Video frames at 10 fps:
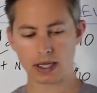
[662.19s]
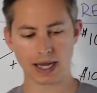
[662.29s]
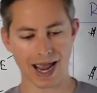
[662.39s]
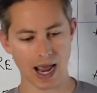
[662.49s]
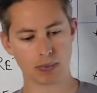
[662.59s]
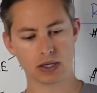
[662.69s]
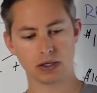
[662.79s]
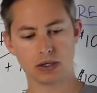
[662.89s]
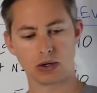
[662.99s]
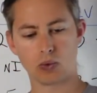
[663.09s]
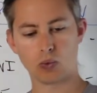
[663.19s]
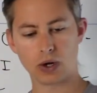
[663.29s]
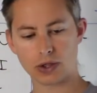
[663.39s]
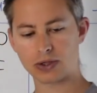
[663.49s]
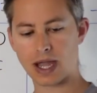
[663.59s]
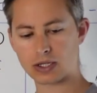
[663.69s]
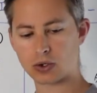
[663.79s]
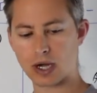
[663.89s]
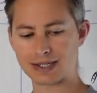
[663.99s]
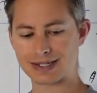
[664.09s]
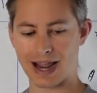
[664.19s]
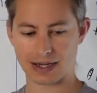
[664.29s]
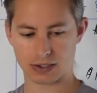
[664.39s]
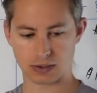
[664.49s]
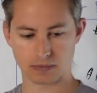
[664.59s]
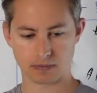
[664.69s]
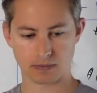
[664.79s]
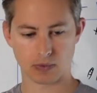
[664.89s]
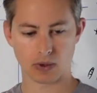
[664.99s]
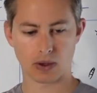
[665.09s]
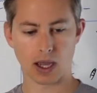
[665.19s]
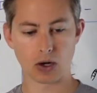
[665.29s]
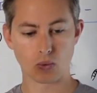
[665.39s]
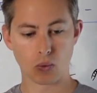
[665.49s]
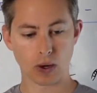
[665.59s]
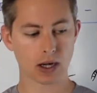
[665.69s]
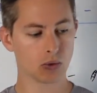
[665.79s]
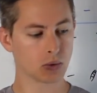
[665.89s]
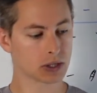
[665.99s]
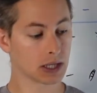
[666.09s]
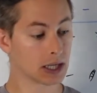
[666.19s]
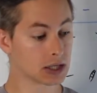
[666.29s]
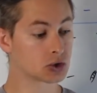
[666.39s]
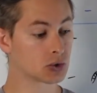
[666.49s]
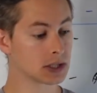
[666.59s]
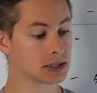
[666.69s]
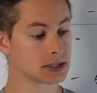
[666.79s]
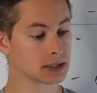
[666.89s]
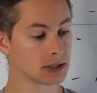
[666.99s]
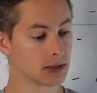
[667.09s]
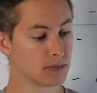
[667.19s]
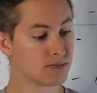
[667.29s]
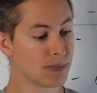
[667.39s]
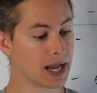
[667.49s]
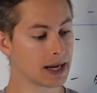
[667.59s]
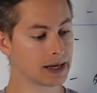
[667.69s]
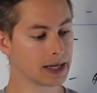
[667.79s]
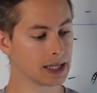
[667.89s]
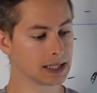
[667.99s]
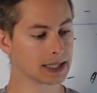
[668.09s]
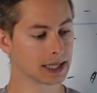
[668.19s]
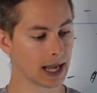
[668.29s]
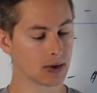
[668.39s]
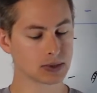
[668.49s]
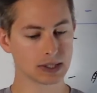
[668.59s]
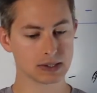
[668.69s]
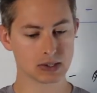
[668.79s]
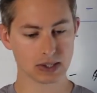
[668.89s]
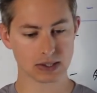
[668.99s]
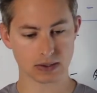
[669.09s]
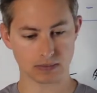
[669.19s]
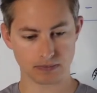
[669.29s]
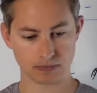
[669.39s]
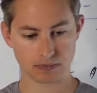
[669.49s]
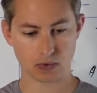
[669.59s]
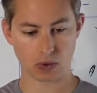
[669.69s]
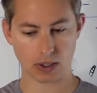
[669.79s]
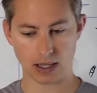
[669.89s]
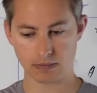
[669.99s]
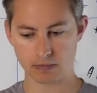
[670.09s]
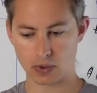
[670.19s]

happened with that transaction and where were the entries made in the accounting system, okay?